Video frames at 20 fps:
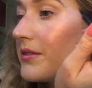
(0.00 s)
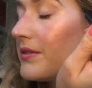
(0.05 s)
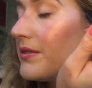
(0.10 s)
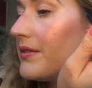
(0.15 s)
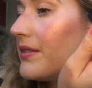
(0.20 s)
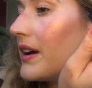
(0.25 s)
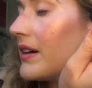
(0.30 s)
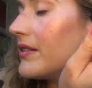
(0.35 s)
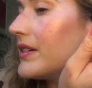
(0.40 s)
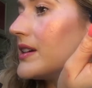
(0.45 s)

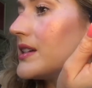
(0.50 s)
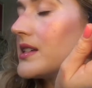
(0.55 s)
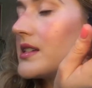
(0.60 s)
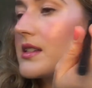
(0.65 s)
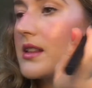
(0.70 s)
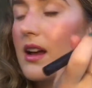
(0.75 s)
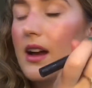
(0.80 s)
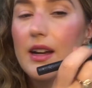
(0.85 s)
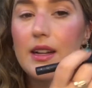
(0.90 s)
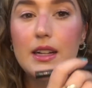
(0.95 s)
very
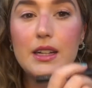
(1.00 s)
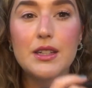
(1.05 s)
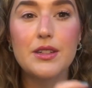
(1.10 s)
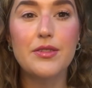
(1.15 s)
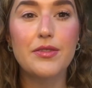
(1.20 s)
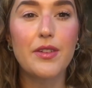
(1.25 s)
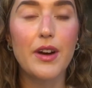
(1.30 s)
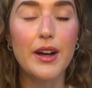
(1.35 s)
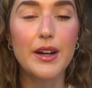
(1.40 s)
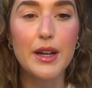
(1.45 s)
slightly
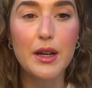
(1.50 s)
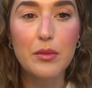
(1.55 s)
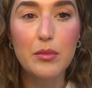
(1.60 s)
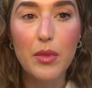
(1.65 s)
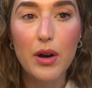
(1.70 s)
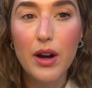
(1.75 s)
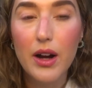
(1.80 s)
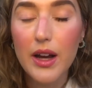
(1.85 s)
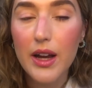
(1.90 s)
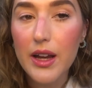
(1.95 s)
defining
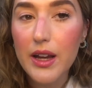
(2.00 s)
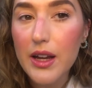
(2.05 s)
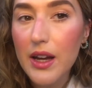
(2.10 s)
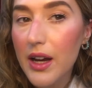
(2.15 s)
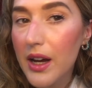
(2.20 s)
my